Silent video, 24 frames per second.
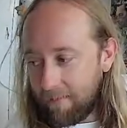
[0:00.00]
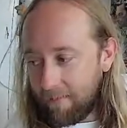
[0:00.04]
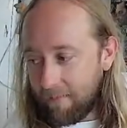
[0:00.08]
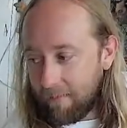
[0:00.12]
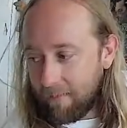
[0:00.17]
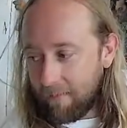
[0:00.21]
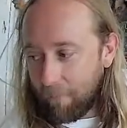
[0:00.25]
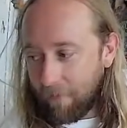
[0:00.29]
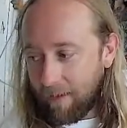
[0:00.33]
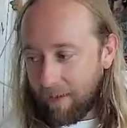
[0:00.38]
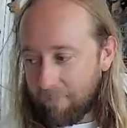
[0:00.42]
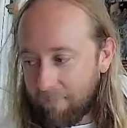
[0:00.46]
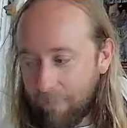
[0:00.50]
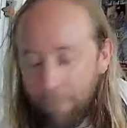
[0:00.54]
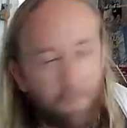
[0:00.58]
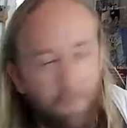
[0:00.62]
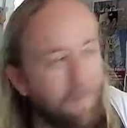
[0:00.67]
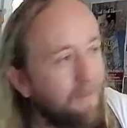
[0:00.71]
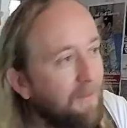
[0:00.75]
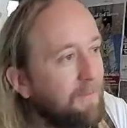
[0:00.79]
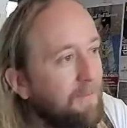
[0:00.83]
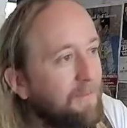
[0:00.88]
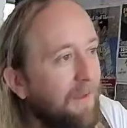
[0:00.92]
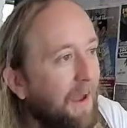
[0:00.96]
whatever
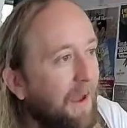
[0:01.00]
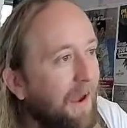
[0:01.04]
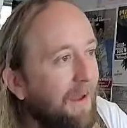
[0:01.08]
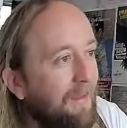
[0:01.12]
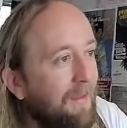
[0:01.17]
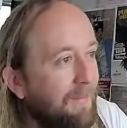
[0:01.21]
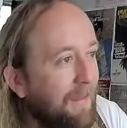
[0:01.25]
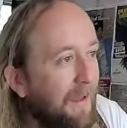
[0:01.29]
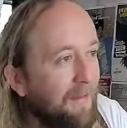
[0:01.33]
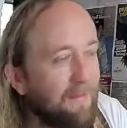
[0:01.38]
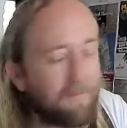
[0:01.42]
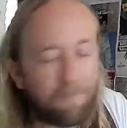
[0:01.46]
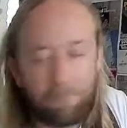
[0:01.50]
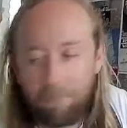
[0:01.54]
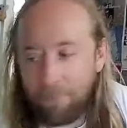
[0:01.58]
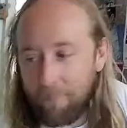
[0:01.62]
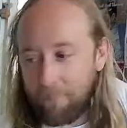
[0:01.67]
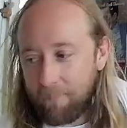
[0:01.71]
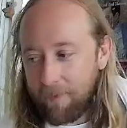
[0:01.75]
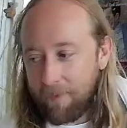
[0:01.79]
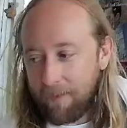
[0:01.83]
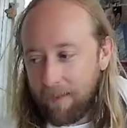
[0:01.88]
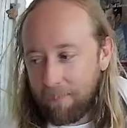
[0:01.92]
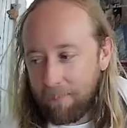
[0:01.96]
rhythm's at, that
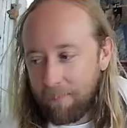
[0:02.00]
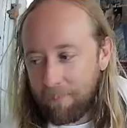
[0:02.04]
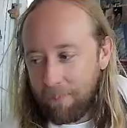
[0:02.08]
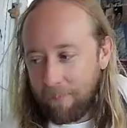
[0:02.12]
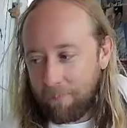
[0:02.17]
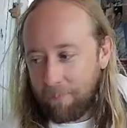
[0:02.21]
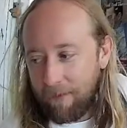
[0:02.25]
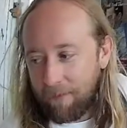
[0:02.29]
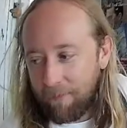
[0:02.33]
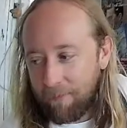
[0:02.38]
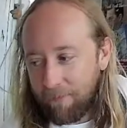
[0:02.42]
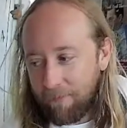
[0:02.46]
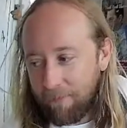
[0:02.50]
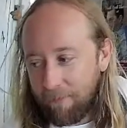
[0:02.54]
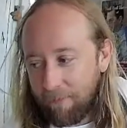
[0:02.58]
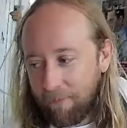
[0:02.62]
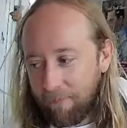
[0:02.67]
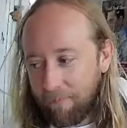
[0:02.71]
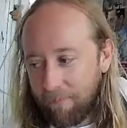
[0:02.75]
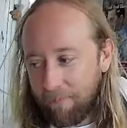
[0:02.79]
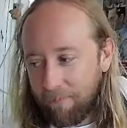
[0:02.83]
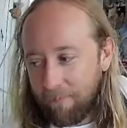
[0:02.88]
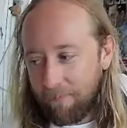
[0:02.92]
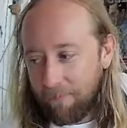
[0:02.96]
becomes my
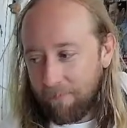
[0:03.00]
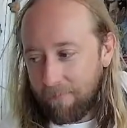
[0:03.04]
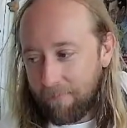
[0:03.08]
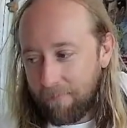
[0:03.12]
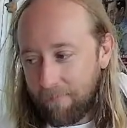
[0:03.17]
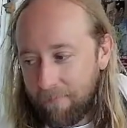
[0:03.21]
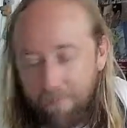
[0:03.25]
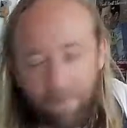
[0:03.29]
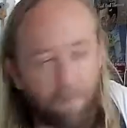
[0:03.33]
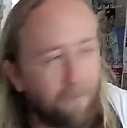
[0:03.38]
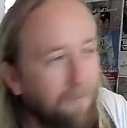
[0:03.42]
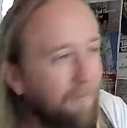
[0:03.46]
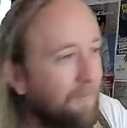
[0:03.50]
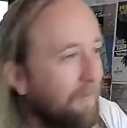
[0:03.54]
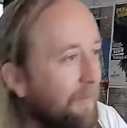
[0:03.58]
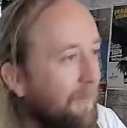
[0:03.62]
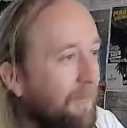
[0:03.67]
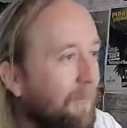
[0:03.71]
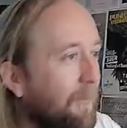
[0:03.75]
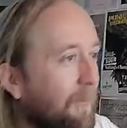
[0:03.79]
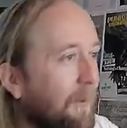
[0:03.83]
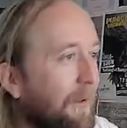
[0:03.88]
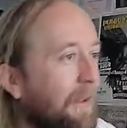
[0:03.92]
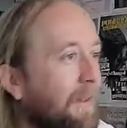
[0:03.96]
metronome. So
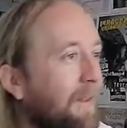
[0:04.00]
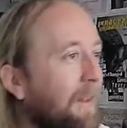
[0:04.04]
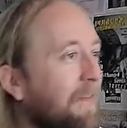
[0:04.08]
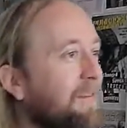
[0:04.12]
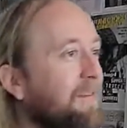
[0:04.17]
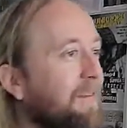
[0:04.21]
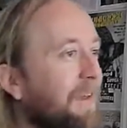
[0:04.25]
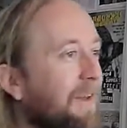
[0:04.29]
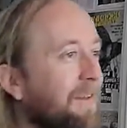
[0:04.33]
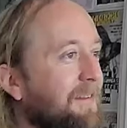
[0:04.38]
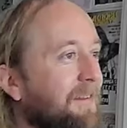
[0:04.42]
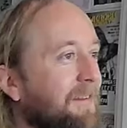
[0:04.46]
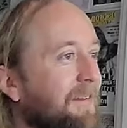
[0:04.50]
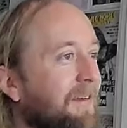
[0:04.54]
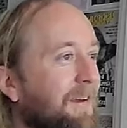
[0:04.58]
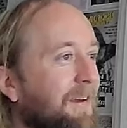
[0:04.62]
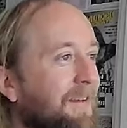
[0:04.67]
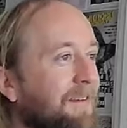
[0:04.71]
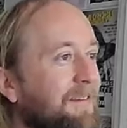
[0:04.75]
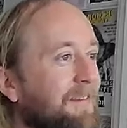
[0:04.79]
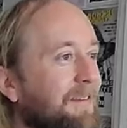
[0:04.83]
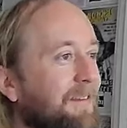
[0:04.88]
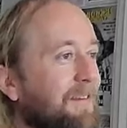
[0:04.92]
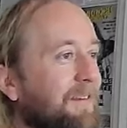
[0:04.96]
for what, let's say it's
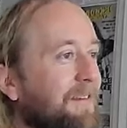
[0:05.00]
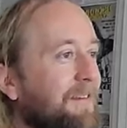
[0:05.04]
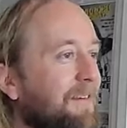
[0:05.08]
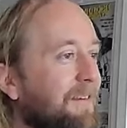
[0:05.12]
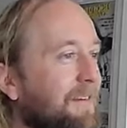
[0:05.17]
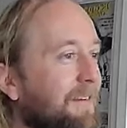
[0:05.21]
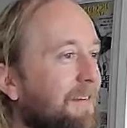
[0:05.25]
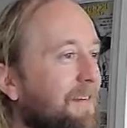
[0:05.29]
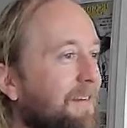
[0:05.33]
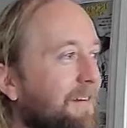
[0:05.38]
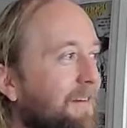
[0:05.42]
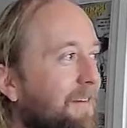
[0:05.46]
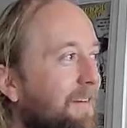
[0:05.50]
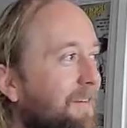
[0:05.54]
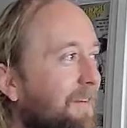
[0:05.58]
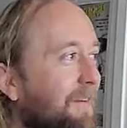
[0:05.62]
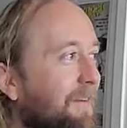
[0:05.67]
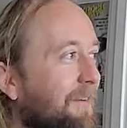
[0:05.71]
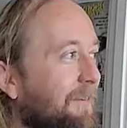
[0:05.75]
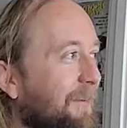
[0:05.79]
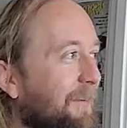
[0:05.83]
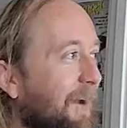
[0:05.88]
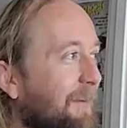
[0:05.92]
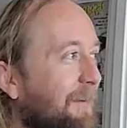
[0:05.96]
this,
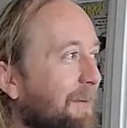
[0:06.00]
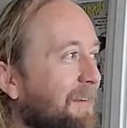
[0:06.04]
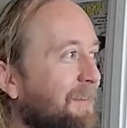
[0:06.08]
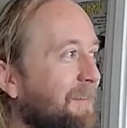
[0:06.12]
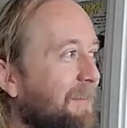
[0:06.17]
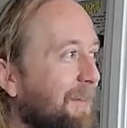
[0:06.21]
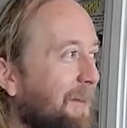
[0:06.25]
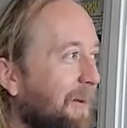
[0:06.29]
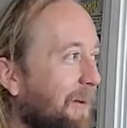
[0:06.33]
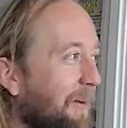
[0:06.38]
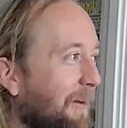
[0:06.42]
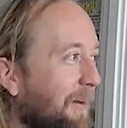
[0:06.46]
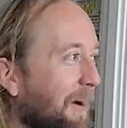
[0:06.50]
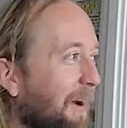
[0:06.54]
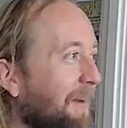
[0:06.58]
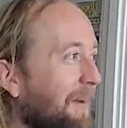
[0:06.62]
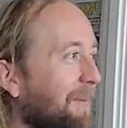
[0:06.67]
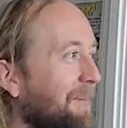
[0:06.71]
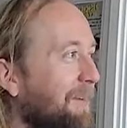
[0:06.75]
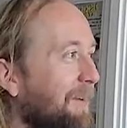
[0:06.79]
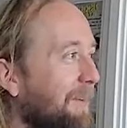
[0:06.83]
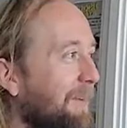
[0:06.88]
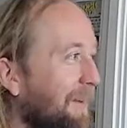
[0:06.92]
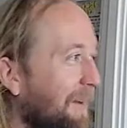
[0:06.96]
very slow, right?
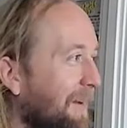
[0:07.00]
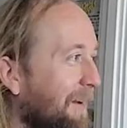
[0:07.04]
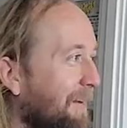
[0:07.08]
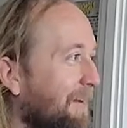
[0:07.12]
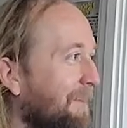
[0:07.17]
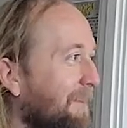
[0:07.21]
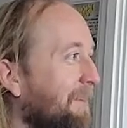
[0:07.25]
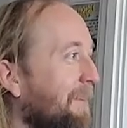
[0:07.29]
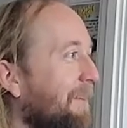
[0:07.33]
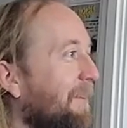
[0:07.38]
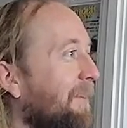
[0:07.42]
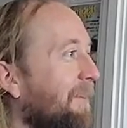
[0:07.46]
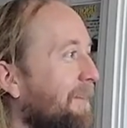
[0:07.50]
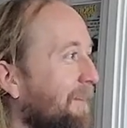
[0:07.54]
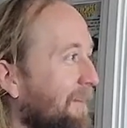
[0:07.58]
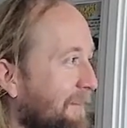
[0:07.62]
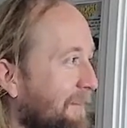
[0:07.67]
So then I'll just go.